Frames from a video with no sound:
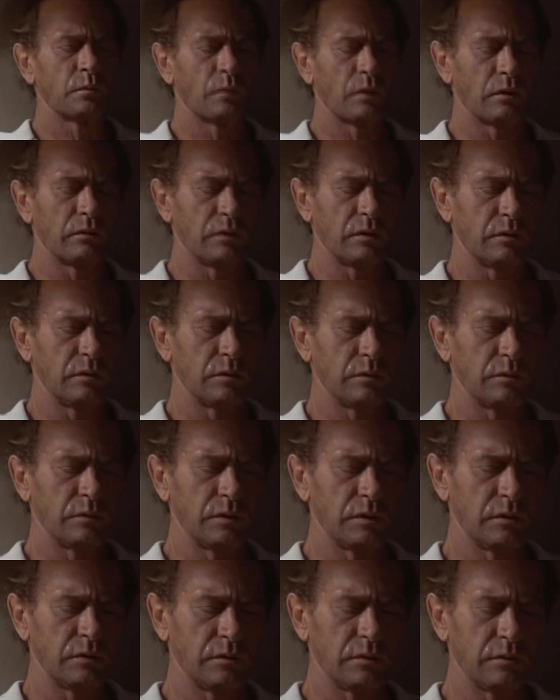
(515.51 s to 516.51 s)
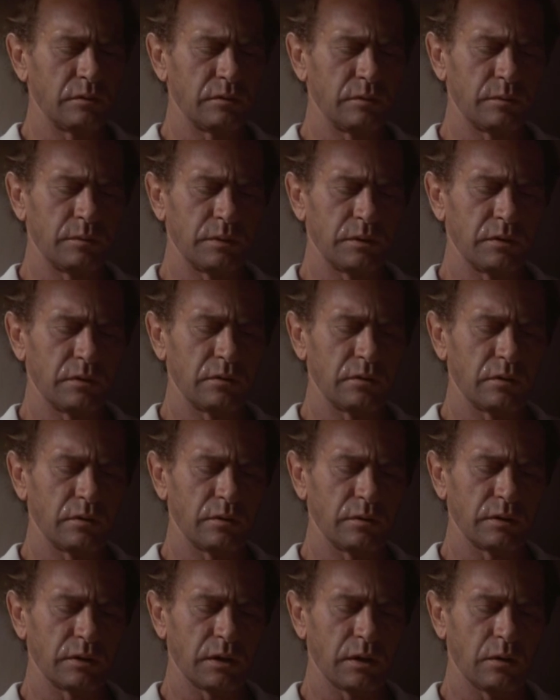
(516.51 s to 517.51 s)
So when you have finished this bizarre
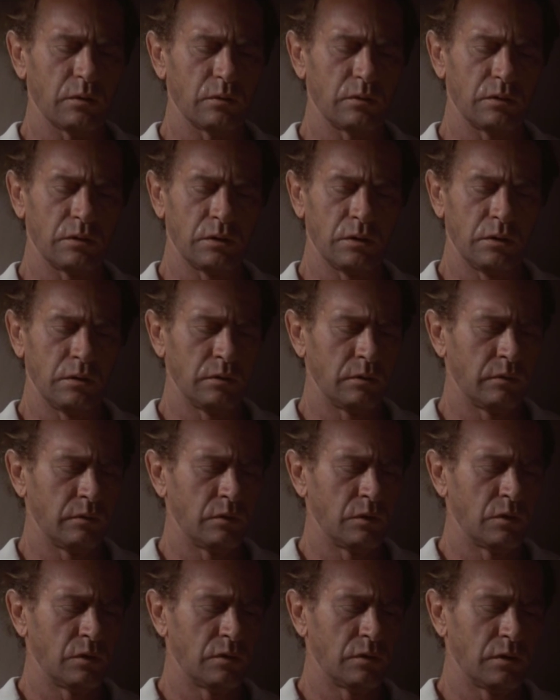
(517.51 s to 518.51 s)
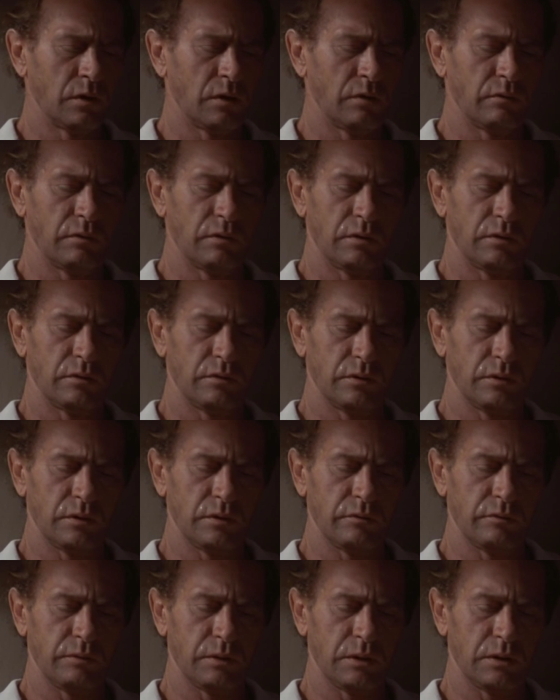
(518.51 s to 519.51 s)
account, judge for yourself its
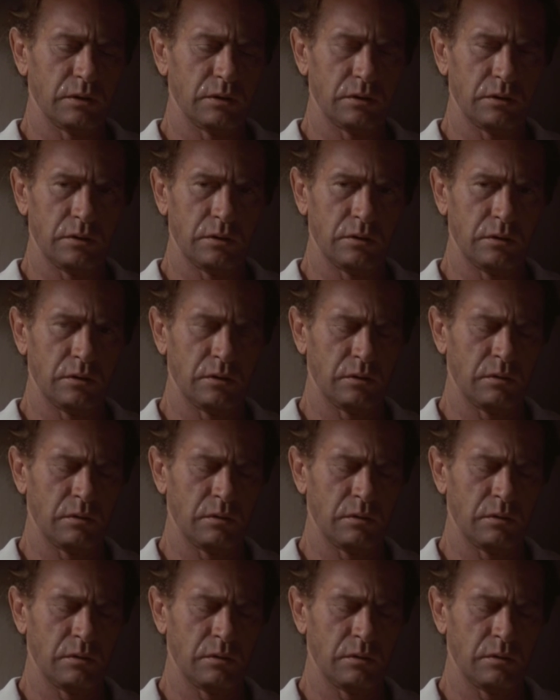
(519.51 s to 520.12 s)
believability.